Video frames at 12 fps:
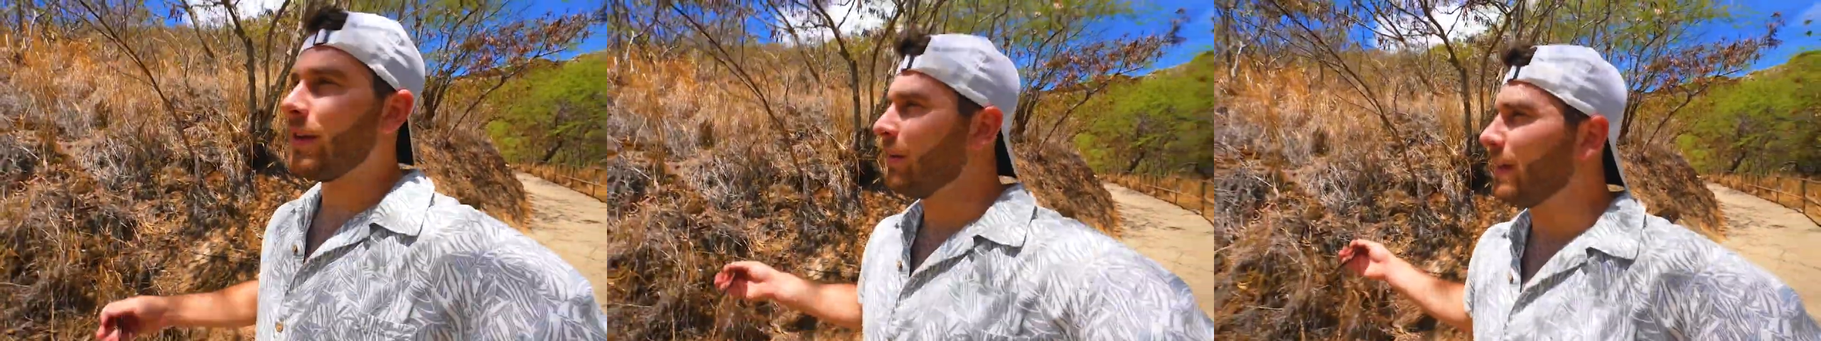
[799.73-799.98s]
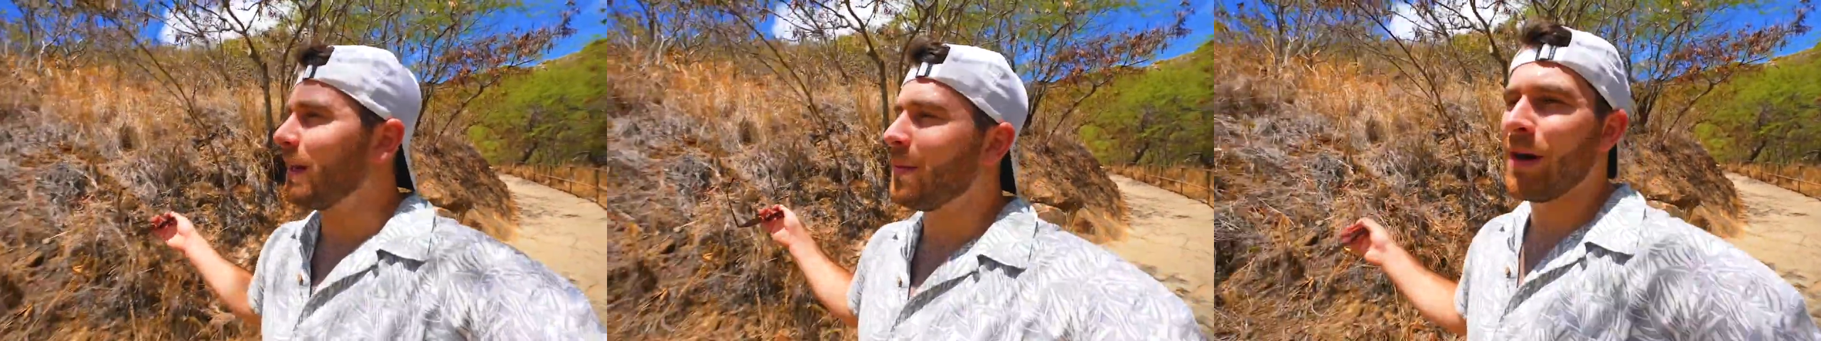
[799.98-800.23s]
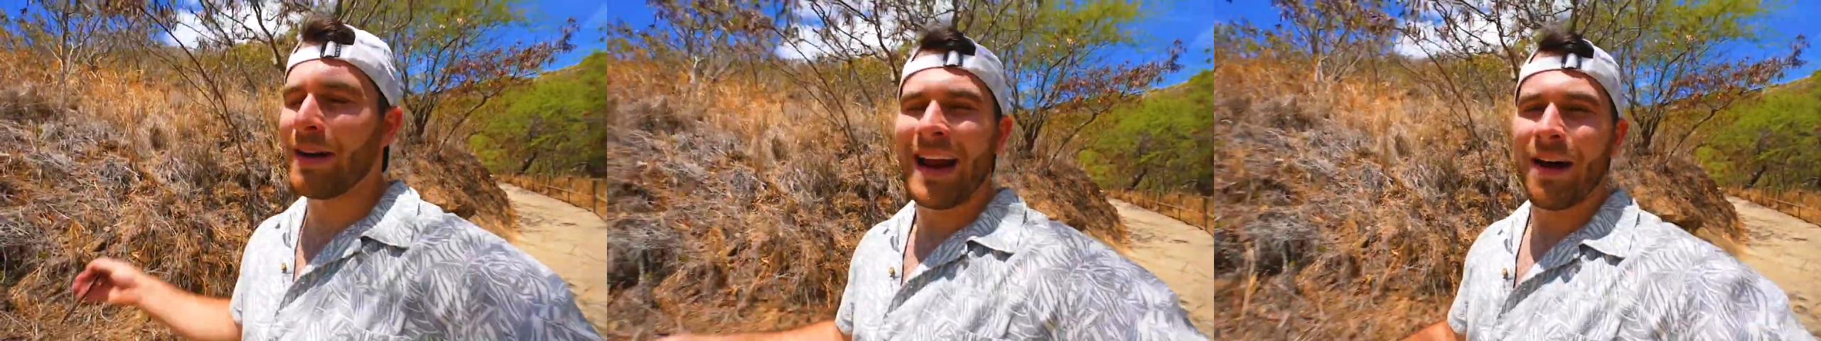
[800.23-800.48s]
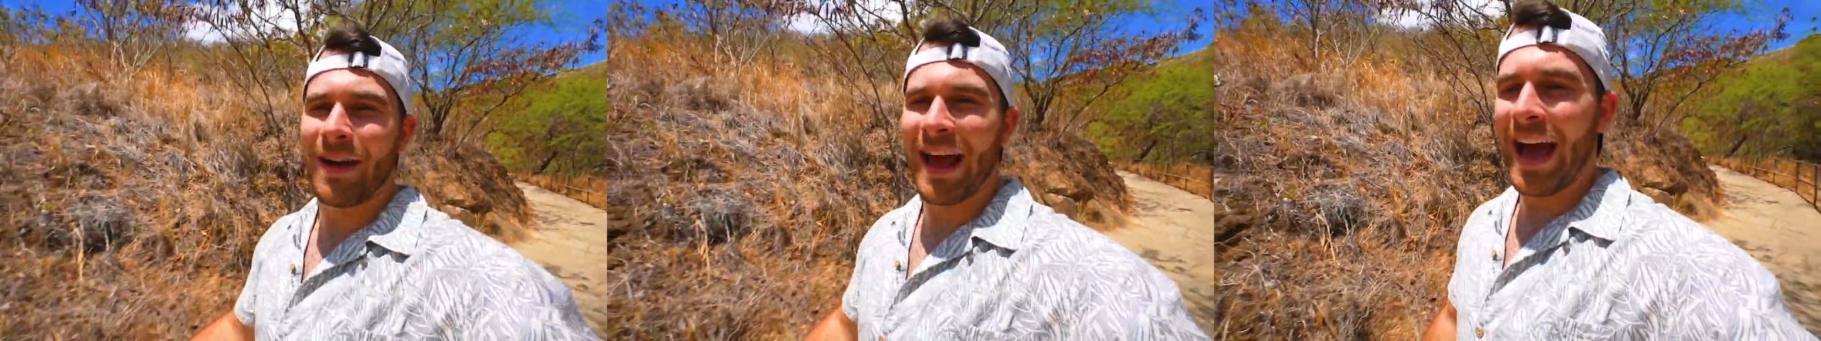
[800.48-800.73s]
You only need about an
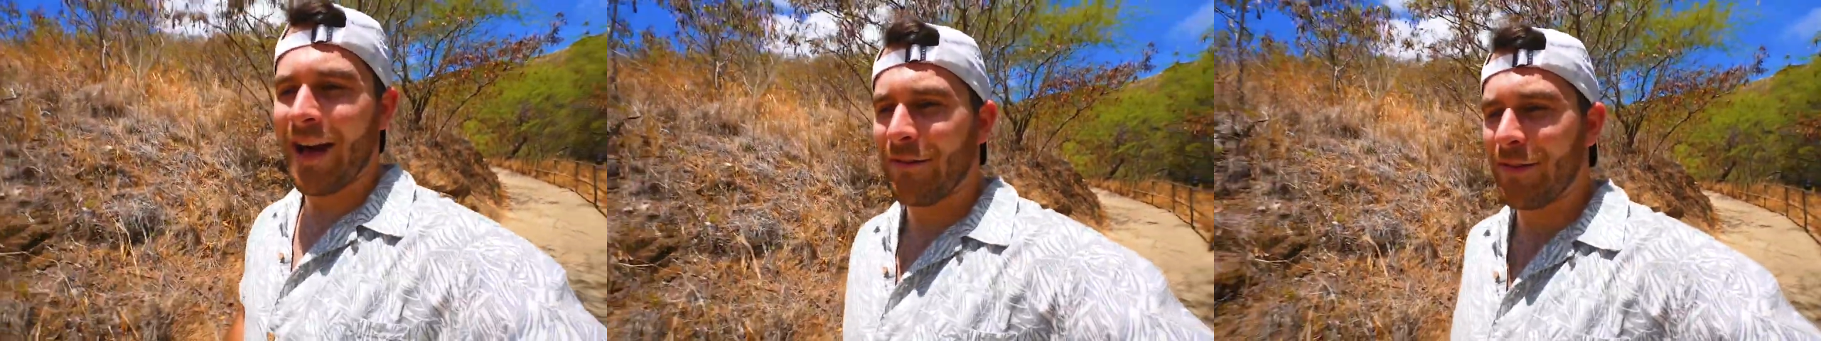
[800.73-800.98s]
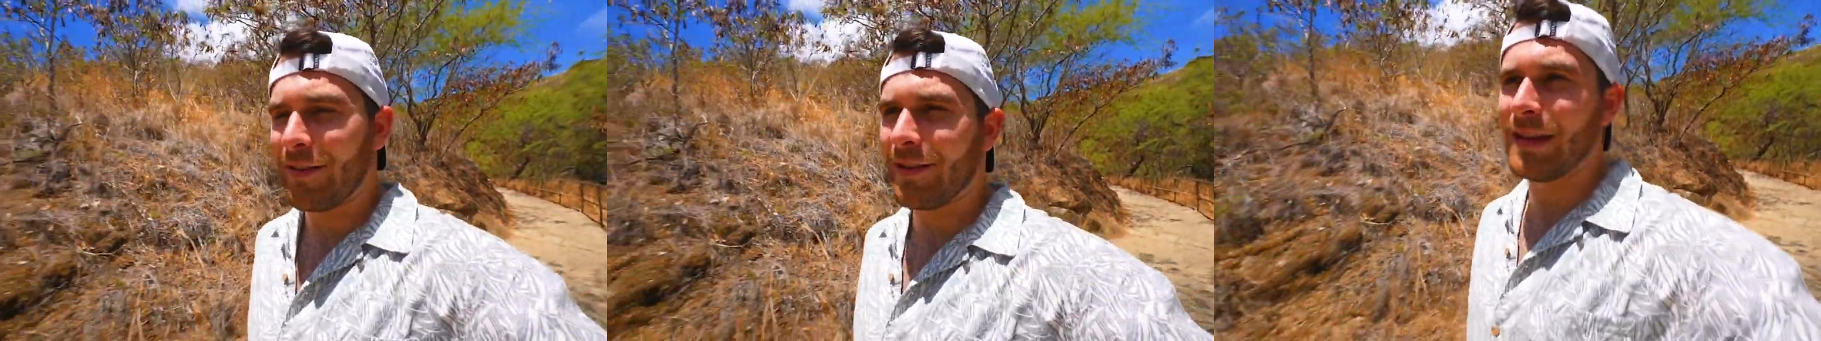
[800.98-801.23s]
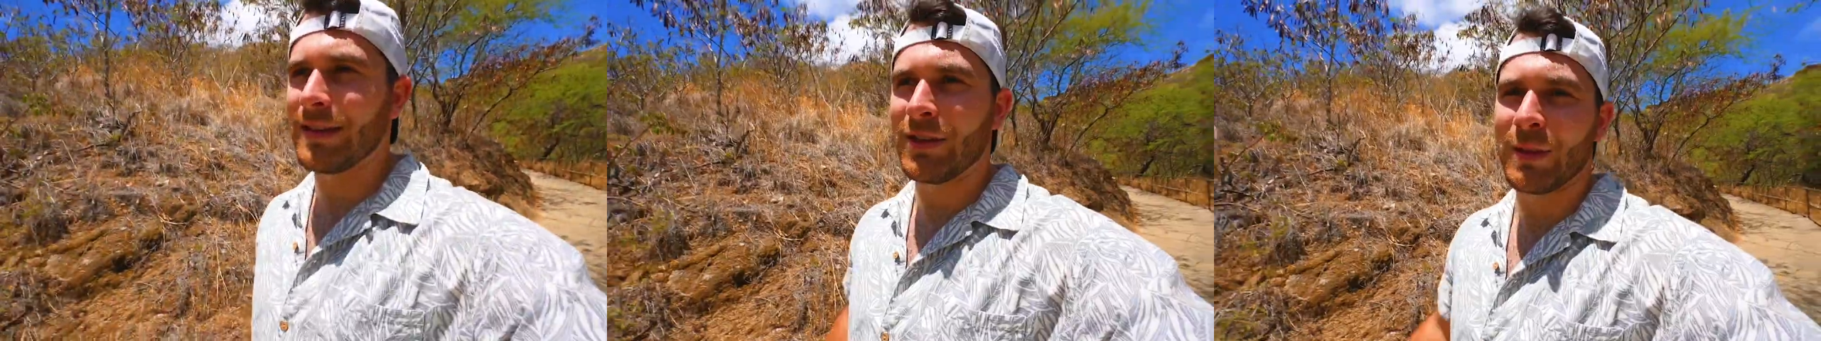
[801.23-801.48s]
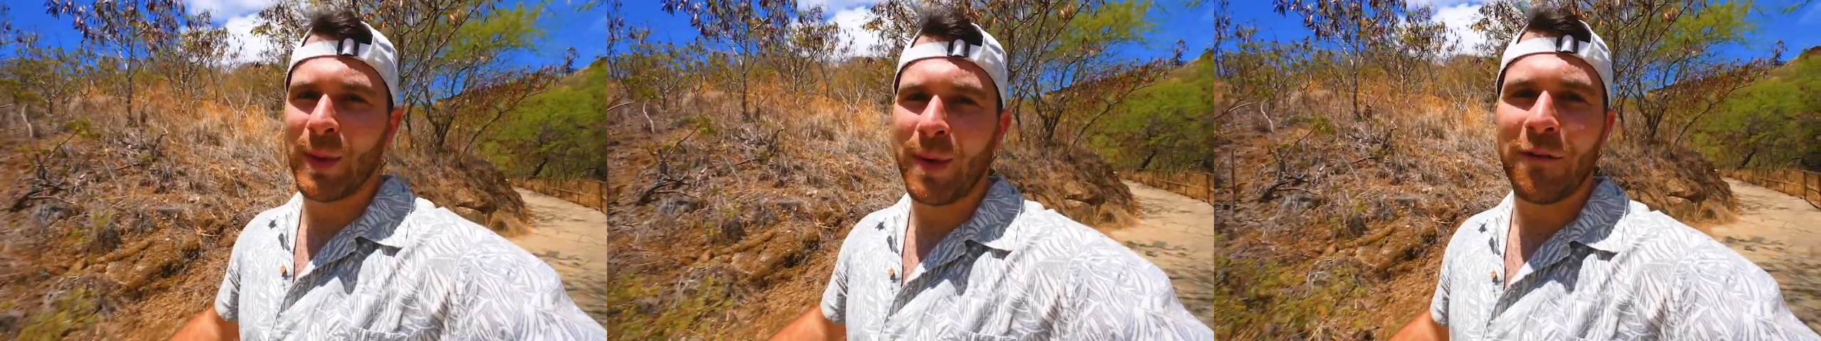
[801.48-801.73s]
hour and a half because it
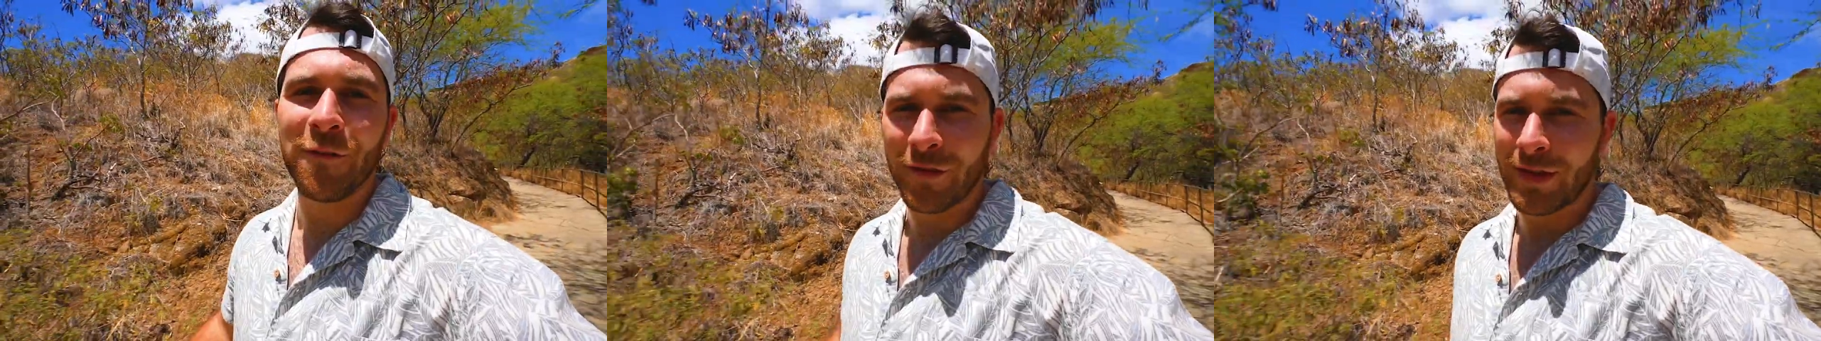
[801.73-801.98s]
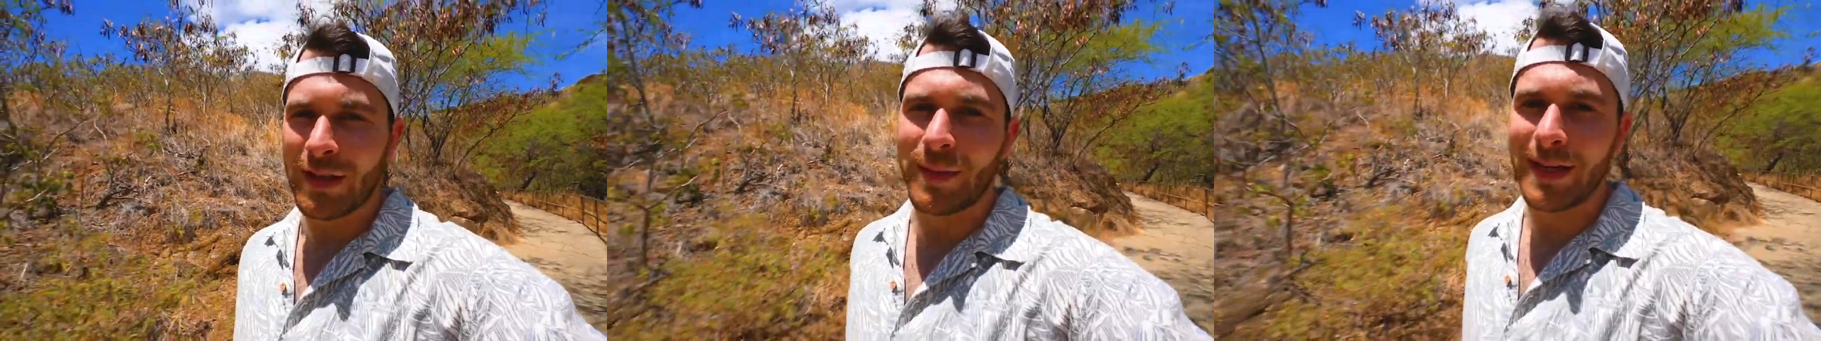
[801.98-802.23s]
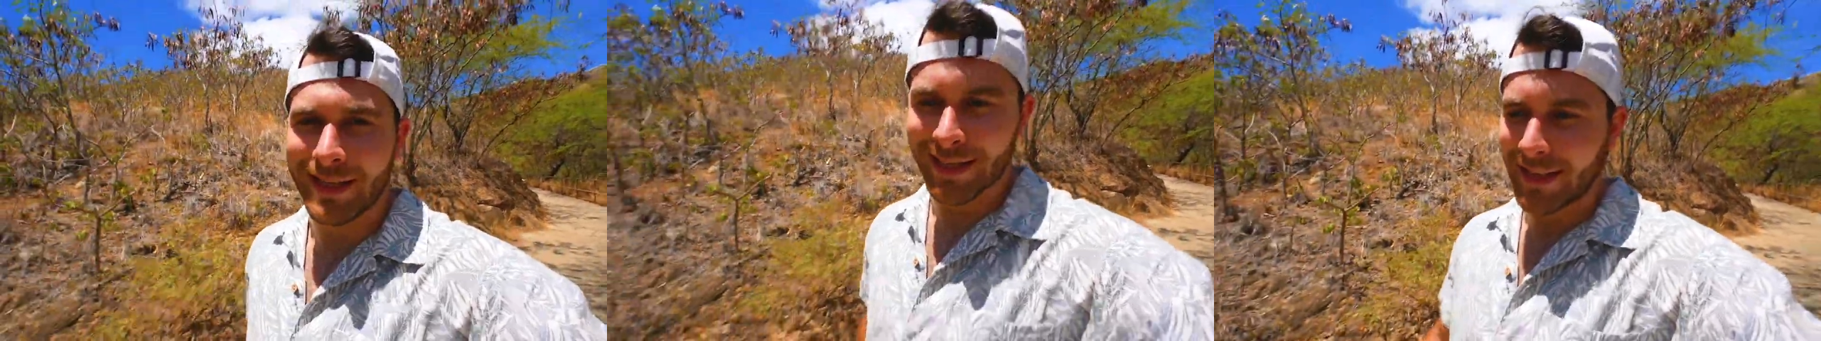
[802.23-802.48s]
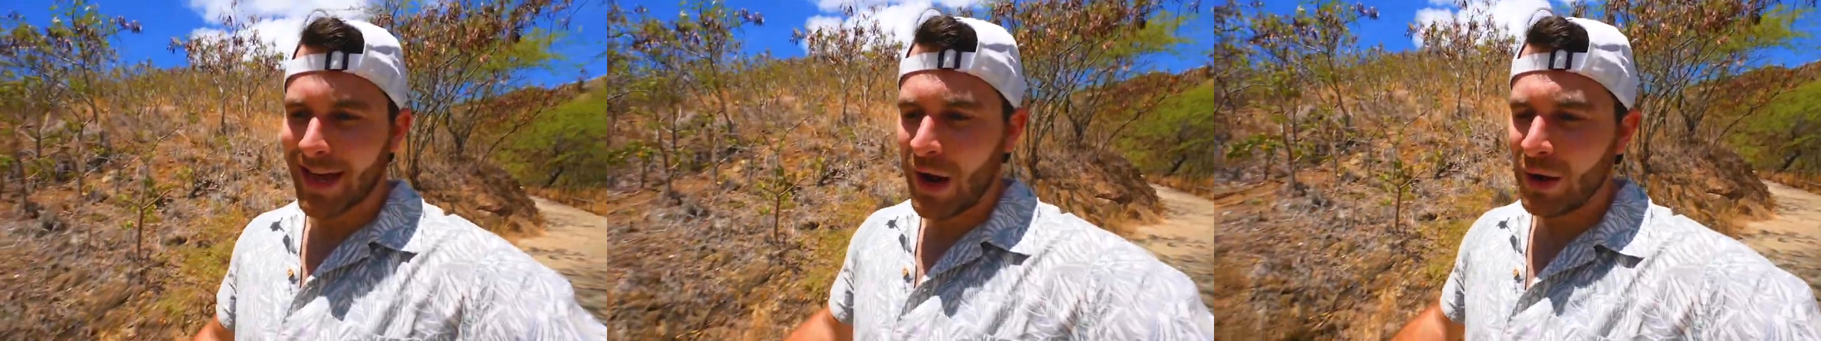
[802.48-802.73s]
took me about 15 minutes to
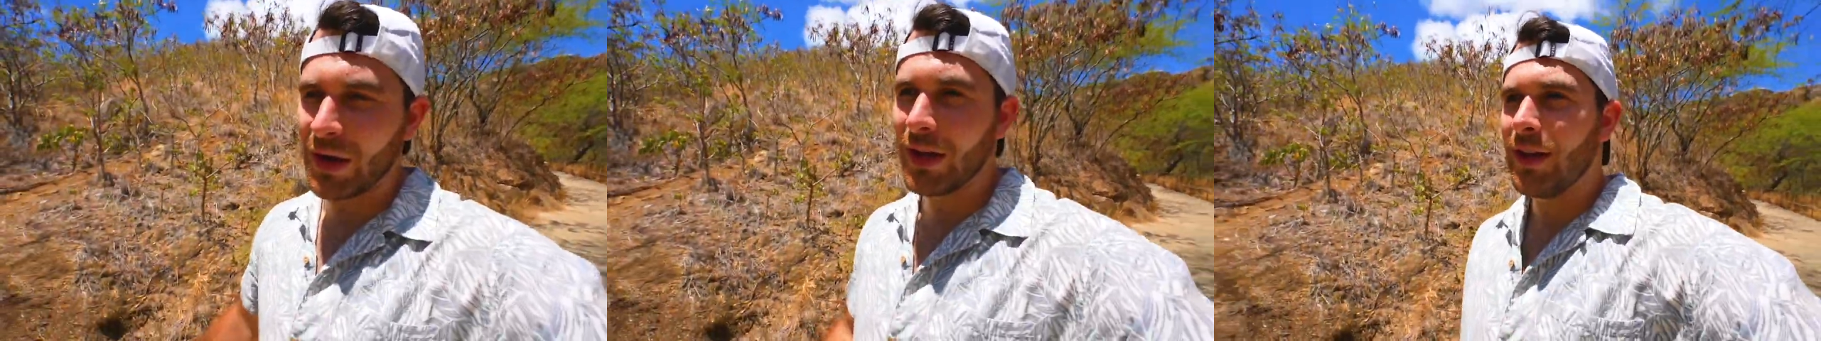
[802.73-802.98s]
get down,